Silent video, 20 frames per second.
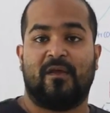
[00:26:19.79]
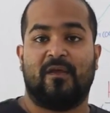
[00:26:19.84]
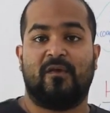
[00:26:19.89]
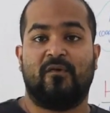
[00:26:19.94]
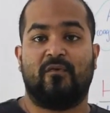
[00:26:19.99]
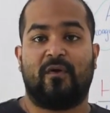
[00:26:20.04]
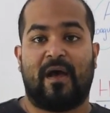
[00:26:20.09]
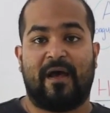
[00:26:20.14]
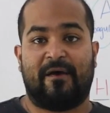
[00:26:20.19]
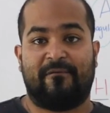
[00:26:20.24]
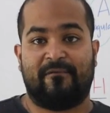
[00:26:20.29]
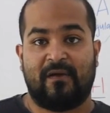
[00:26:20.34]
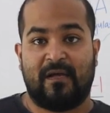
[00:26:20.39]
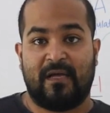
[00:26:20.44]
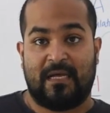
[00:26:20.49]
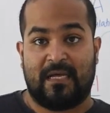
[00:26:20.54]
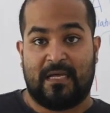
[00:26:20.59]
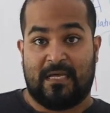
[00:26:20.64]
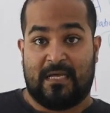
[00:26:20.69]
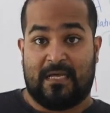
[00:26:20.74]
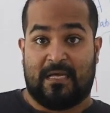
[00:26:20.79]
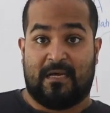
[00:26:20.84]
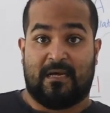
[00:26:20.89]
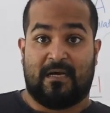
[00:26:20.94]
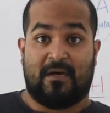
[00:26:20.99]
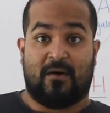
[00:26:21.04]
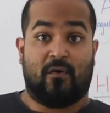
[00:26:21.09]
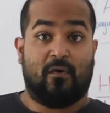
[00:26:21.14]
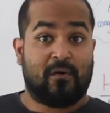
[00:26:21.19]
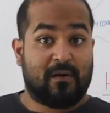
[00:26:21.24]
You have
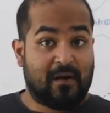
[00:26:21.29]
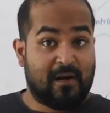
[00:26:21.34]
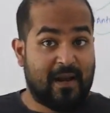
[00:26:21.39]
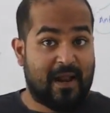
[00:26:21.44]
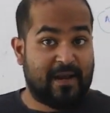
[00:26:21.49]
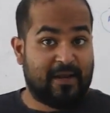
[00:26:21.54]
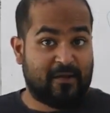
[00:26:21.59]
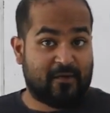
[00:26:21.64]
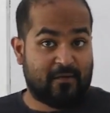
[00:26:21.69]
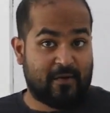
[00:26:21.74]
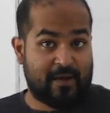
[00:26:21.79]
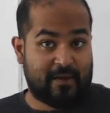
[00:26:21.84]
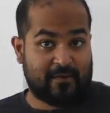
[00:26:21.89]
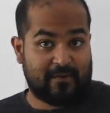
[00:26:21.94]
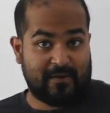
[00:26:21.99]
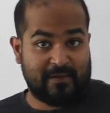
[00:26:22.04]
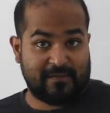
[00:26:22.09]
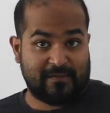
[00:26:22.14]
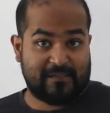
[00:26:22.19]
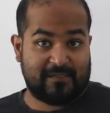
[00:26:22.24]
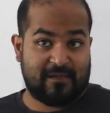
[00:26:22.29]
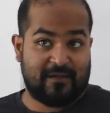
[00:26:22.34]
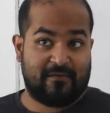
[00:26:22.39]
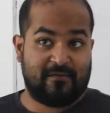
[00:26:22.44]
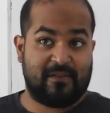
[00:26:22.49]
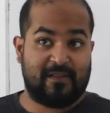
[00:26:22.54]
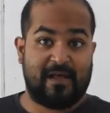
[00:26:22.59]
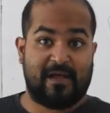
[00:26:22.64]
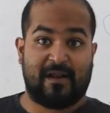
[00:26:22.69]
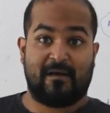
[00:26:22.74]
oral
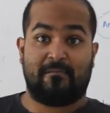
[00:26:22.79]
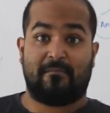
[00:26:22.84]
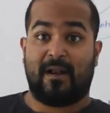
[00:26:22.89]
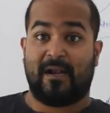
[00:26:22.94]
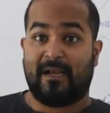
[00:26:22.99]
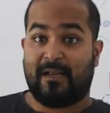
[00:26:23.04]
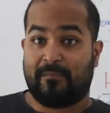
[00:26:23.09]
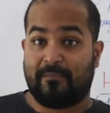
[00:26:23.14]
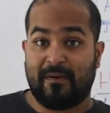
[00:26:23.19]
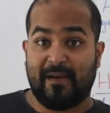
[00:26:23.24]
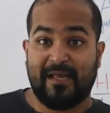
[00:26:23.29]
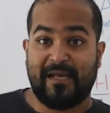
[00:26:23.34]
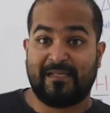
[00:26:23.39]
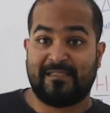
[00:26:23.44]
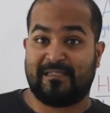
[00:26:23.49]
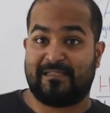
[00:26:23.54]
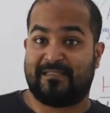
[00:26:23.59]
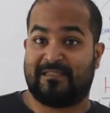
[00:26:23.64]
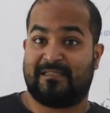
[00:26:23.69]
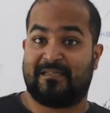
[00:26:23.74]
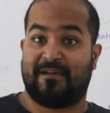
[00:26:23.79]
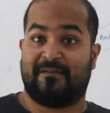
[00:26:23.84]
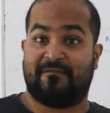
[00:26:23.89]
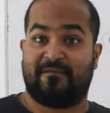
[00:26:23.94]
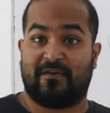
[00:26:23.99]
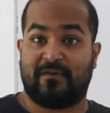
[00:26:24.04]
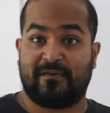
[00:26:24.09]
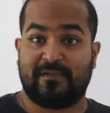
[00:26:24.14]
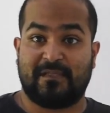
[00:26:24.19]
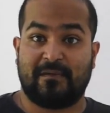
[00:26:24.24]
anticoagulants. There are multiple agents:
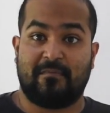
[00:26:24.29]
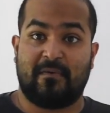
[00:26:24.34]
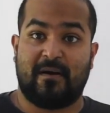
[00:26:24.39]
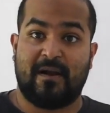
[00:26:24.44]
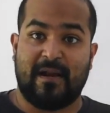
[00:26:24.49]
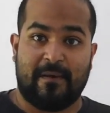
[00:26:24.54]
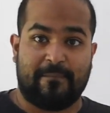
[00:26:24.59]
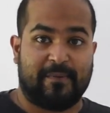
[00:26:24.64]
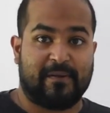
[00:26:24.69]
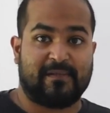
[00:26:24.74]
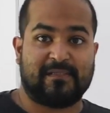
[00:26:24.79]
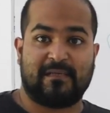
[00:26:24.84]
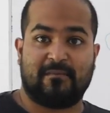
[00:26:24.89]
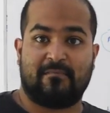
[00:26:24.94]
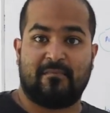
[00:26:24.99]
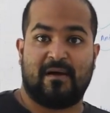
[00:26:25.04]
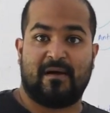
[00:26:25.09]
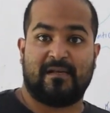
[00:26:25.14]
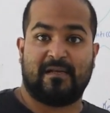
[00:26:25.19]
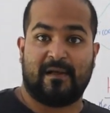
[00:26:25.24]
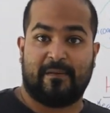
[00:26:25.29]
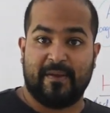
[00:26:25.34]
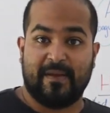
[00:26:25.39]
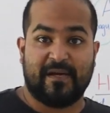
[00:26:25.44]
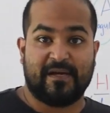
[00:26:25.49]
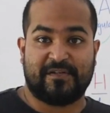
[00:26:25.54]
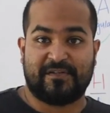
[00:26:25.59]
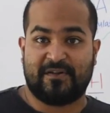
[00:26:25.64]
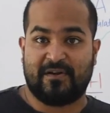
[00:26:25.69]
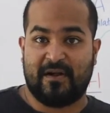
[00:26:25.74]
rivaroxaban, apixaban,
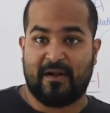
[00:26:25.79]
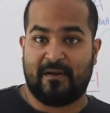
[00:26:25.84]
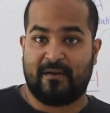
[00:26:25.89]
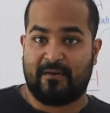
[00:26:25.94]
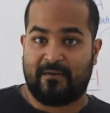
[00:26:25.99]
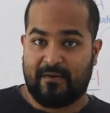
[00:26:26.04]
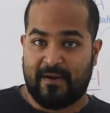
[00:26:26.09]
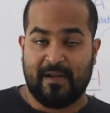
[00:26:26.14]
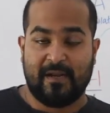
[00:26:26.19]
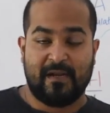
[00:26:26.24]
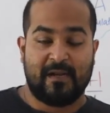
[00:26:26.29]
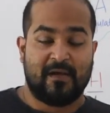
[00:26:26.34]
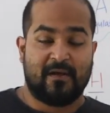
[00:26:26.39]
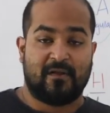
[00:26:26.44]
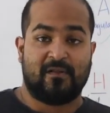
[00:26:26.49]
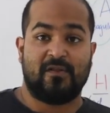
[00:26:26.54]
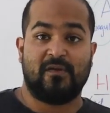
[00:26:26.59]
dabigatran, right?